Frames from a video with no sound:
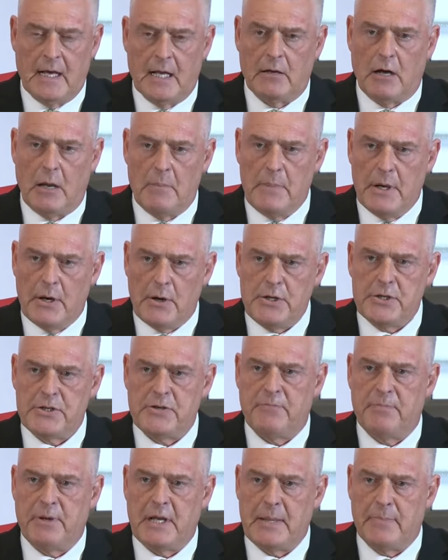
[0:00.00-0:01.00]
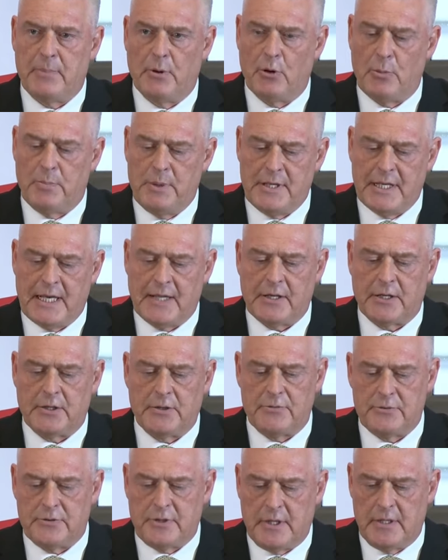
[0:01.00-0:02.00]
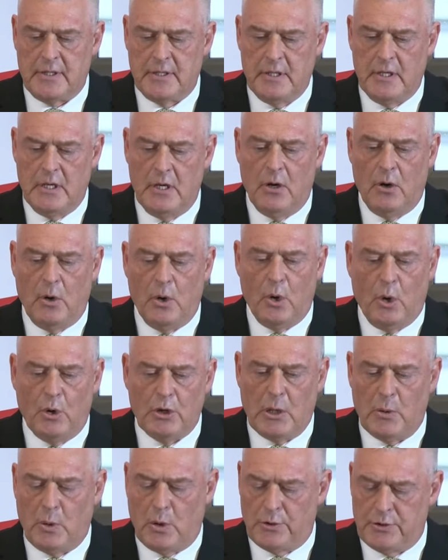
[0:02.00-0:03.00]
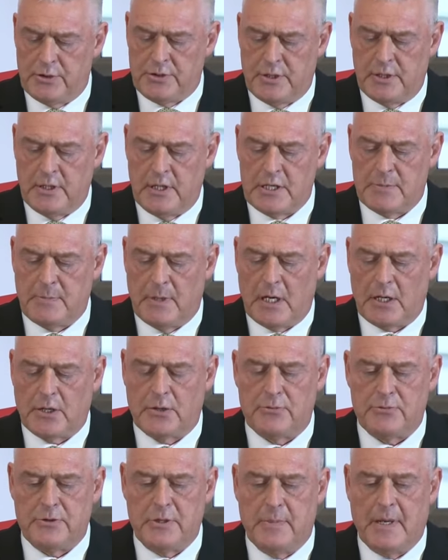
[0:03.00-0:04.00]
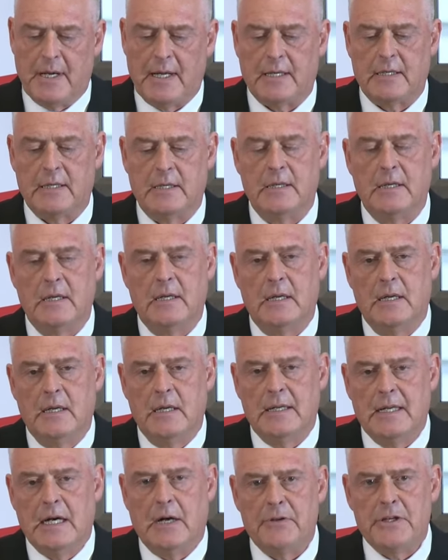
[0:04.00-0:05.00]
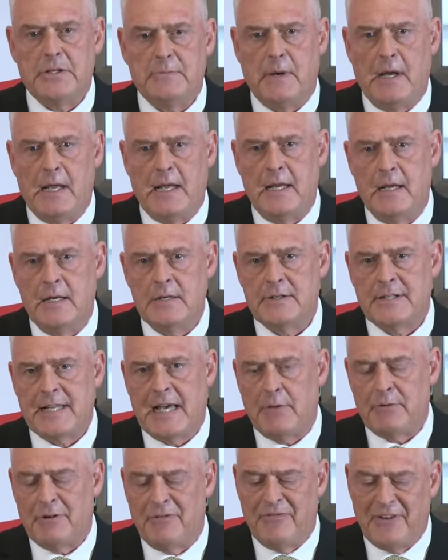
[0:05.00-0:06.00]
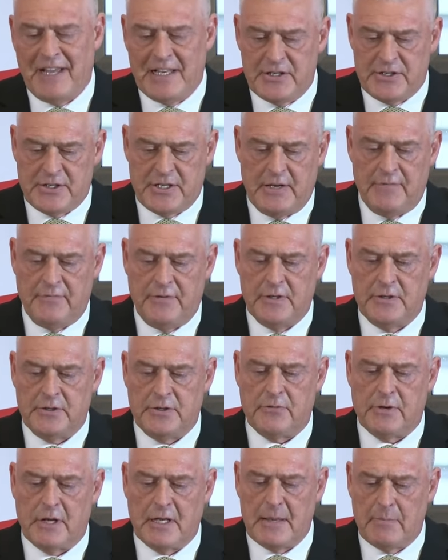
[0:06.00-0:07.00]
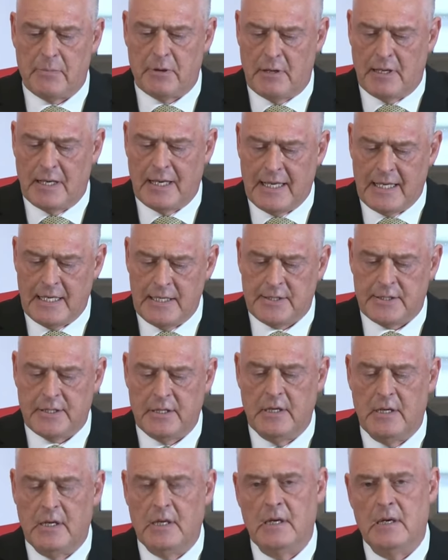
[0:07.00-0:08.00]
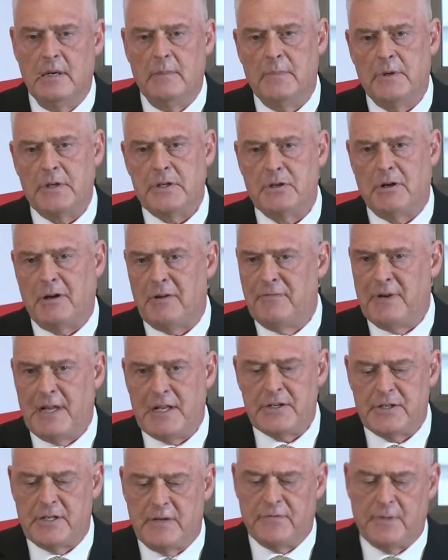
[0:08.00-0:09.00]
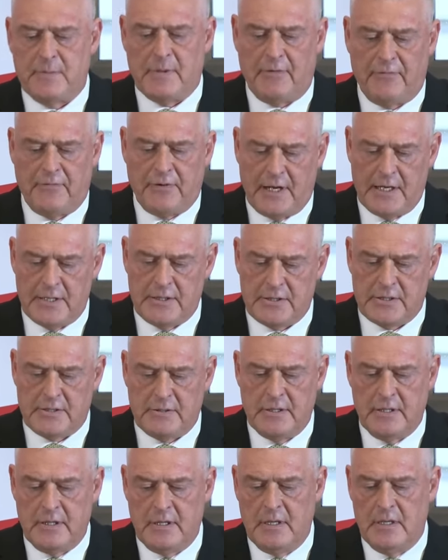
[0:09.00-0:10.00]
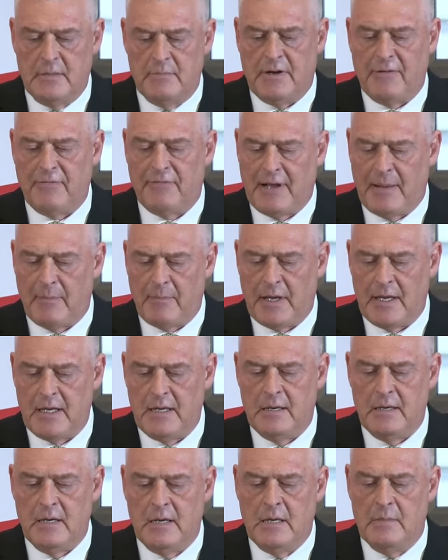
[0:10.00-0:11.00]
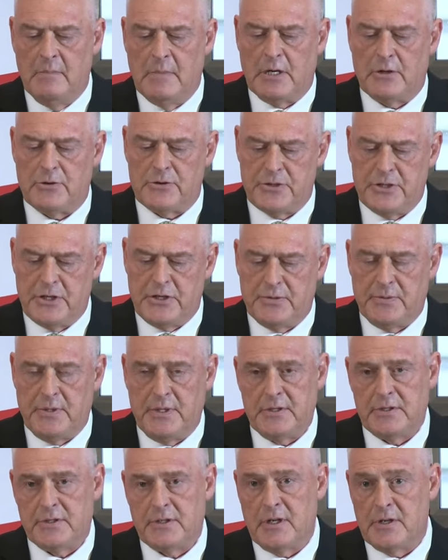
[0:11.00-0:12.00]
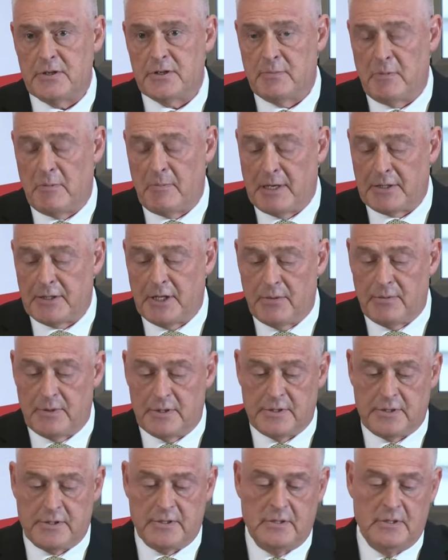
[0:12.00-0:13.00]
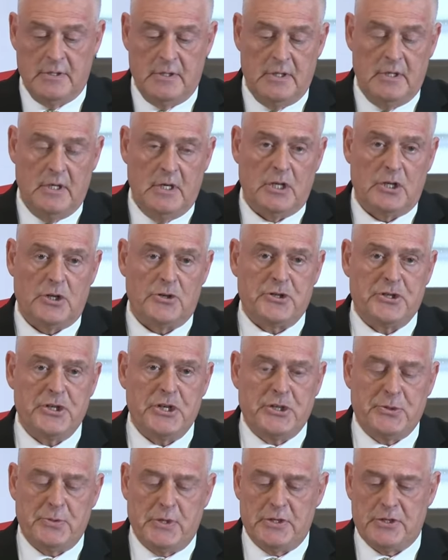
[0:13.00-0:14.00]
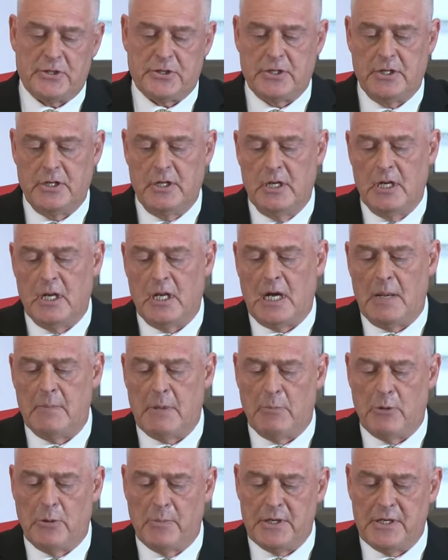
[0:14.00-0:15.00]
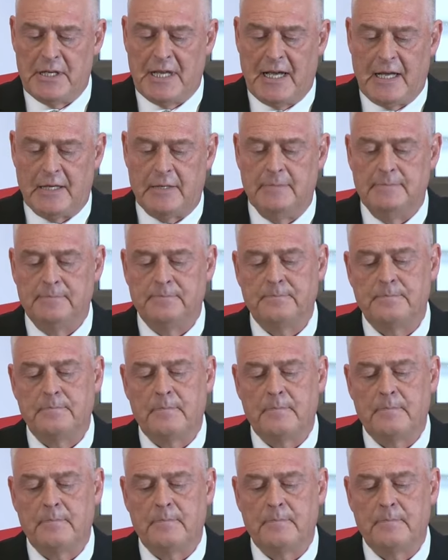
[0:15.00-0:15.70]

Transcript: And like millions of people up and down the country, all I want is my country back. Now, this may sound offensive to the Liberal elite, but it's not offensive to my friends, my family, my constituents, and some of my donors. Constituents like my mum and dad,